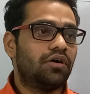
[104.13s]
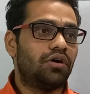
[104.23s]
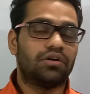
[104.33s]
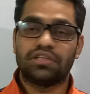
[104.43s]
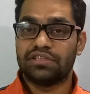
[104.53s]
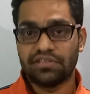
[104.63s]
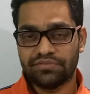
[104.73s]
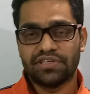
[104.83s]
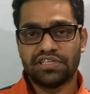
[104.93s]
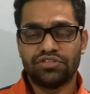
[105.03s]
or
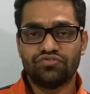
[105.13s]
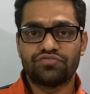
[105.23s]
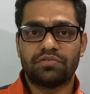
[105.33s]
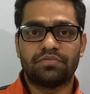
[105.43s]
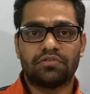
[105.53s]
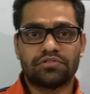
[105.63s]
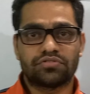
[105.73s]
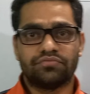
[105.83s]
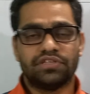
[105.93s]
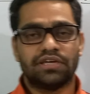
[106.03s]
even in newspaper
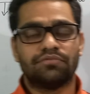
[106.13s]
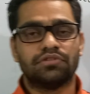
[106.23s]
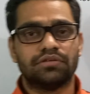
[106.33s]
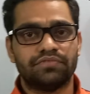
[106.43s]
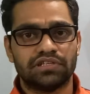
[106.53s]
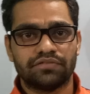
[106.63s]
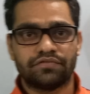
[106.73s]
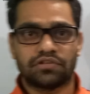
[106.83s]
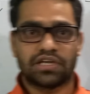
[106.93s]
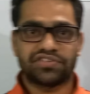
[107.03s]
also we have weather
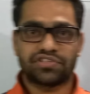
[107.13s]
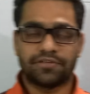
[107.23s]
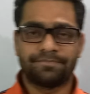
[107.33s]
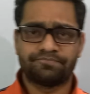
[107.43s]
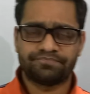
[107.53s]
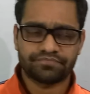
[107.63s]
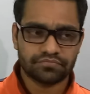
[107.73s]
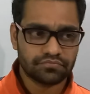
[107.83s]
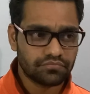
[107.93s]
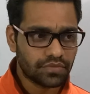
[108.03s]
forecasting,
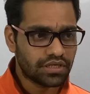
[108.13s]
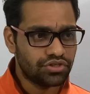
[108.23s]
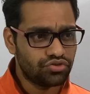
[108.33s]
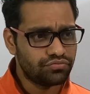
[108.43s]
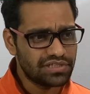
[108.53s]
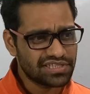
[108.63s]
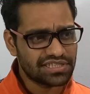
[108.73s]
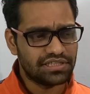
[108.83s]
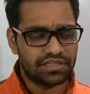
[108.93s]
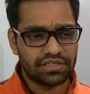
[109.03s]
you will
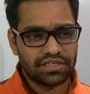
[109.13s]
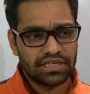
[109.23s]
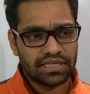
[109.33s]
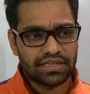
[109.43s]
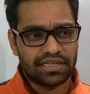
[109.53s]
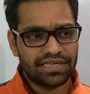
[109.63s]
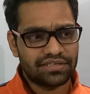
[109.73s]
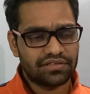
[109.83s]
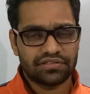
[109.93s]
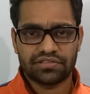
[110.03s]
see
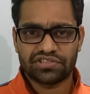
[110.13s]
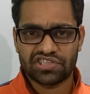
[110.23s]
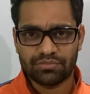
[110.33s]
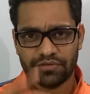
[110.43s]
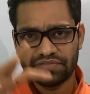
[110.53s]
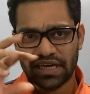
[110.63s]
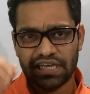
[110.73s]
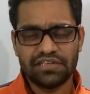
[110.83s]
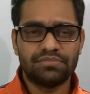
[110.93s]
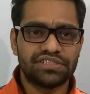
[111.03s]
that some of the
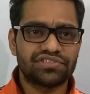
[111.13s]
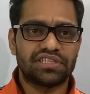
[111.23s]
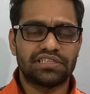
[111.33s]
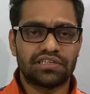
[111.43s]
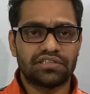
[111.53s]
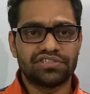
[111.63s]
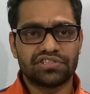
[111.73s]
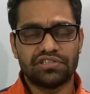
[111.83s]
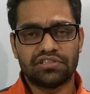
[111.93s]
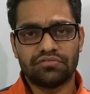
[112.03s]
elements that are
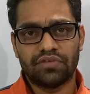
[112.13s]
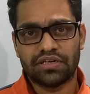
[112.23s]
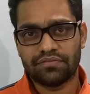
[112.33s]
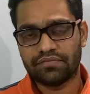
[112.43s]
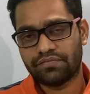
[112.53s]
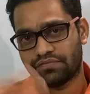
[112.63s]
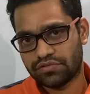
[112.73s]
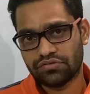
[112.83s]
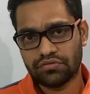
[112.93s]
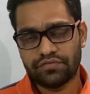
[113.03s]
considered while
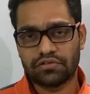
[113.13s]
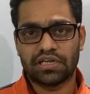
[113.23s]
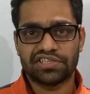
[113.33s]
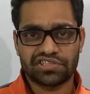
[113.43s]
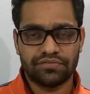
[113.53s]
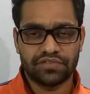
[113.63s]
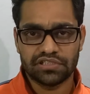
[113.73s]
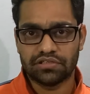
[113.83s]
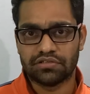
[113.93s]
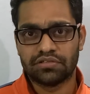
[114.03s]
forecasting
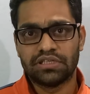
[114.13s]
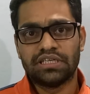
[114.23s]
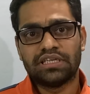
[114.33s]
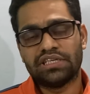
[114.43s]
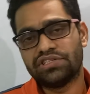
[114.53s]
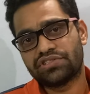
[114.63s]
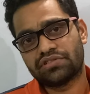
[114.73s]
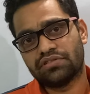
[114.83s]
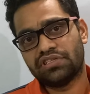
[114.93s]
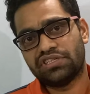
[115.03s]
weather
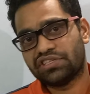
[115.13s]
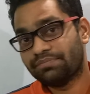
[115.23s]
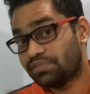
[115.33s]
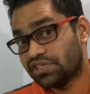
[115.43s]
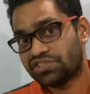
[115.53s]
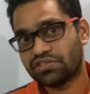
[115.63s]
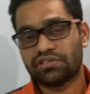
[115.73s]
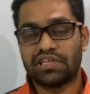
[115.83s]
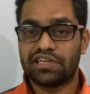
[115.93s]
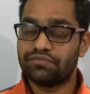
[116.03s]
is the temperature
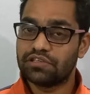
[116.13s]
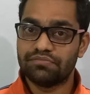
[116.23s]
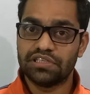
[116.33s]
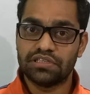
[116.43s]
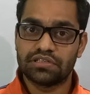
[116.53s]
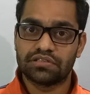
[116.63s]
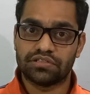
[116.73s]
that will be